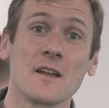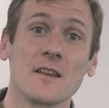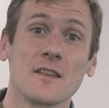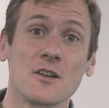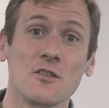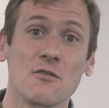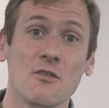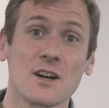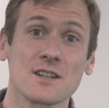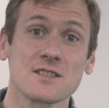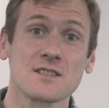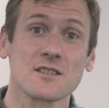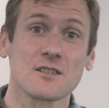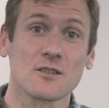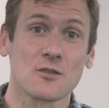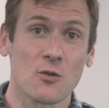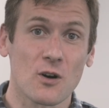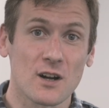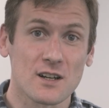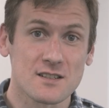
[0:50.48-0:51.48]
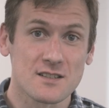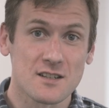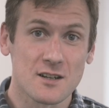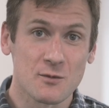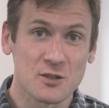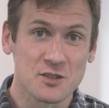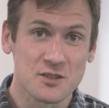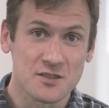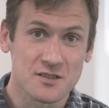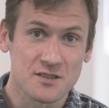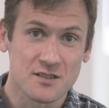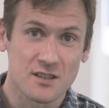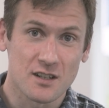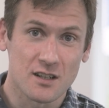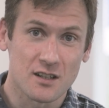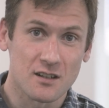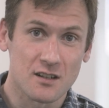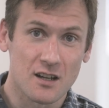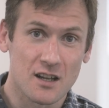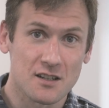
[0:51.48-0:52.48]
The device acquires images
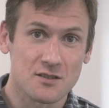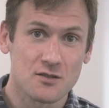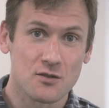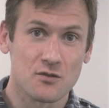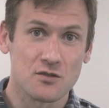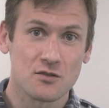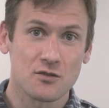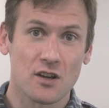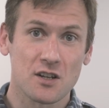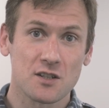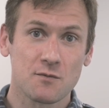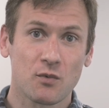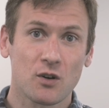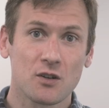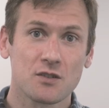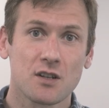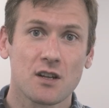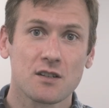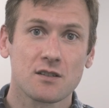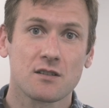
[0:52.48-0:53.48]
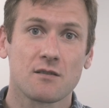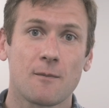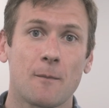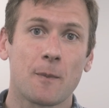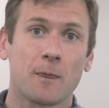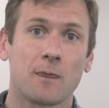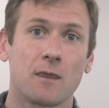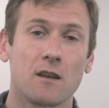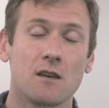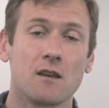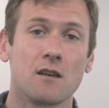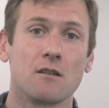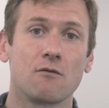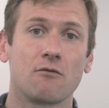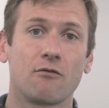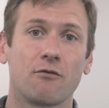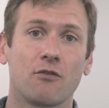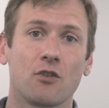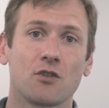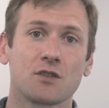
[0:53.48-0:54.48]
in a two-stage process. The
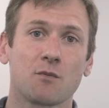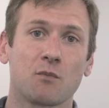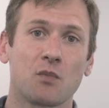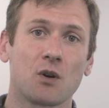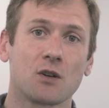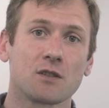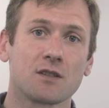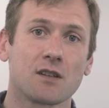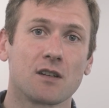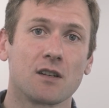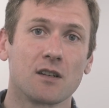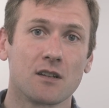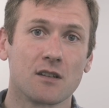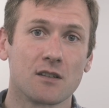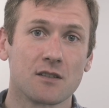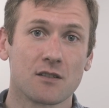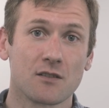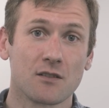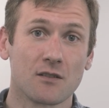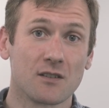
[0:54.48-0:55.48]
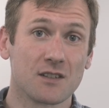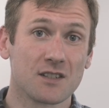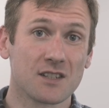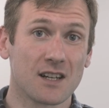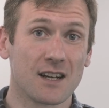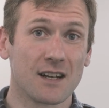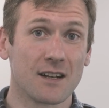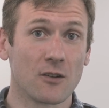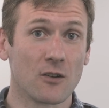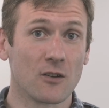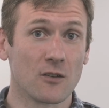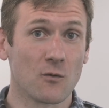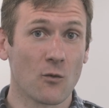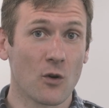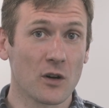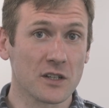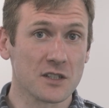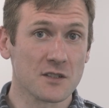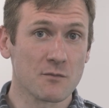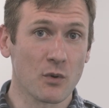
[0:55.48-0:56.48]
first part is to decide on
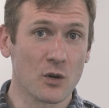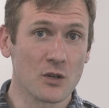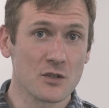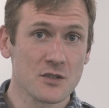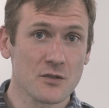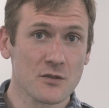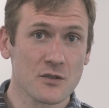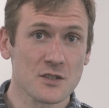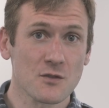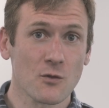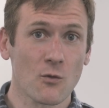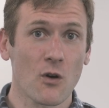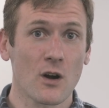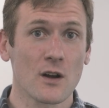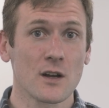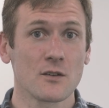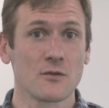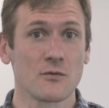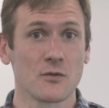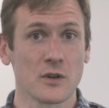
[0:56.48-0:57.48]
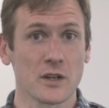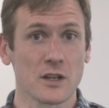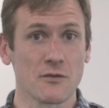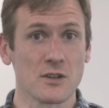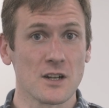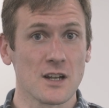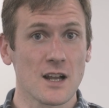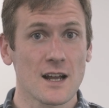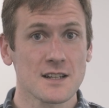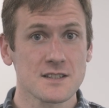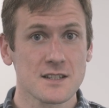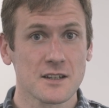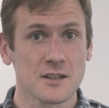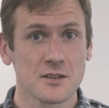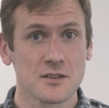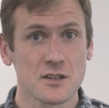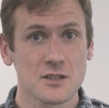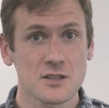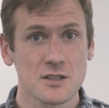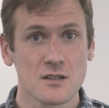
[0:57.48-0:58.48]
what exposure is required for a given lighting
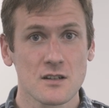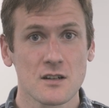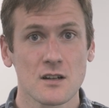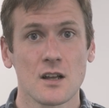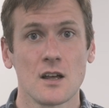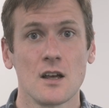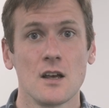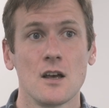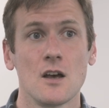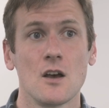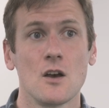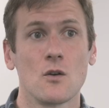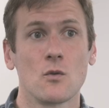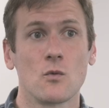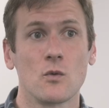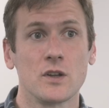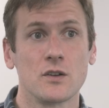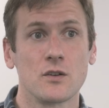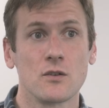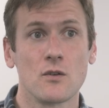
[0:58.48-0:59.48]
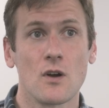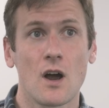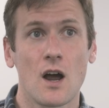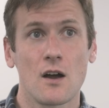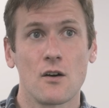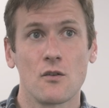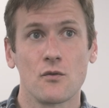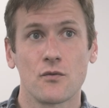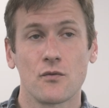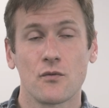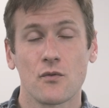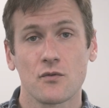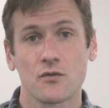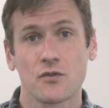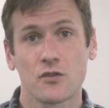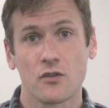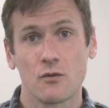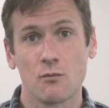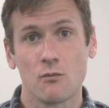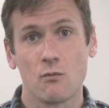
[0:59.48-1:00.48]
condition. We do have
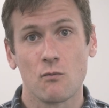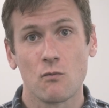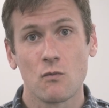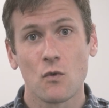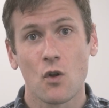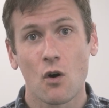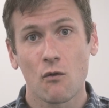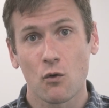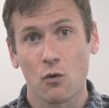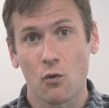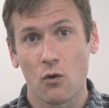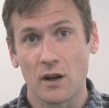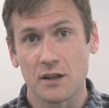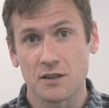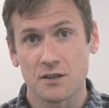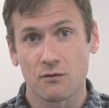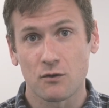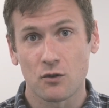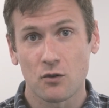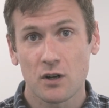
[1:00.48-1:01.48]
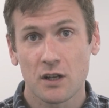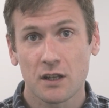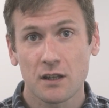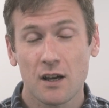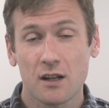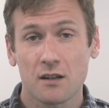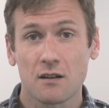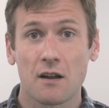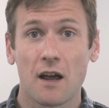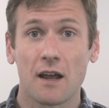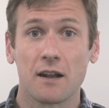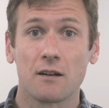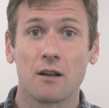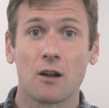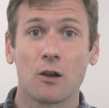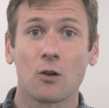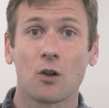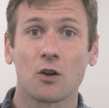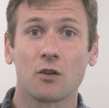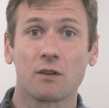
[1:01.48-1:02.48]
some novel ways of doing that and
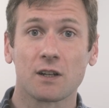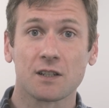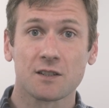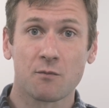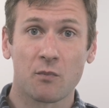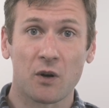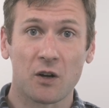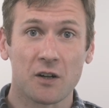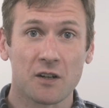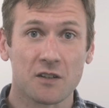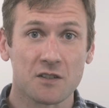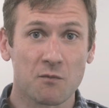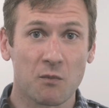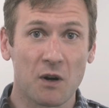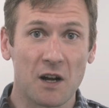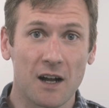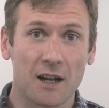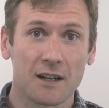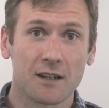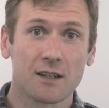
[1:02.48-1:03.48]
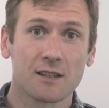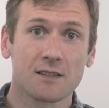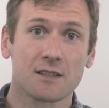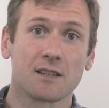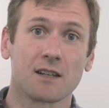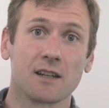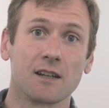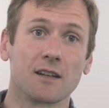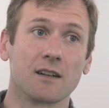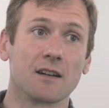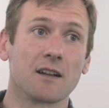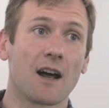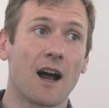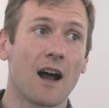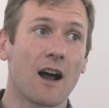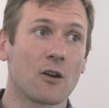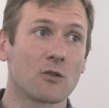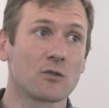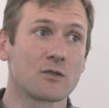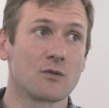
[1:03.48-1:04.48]
a lot of experience behind us in
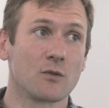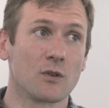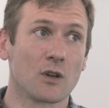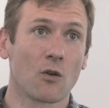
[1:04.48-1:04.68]
how to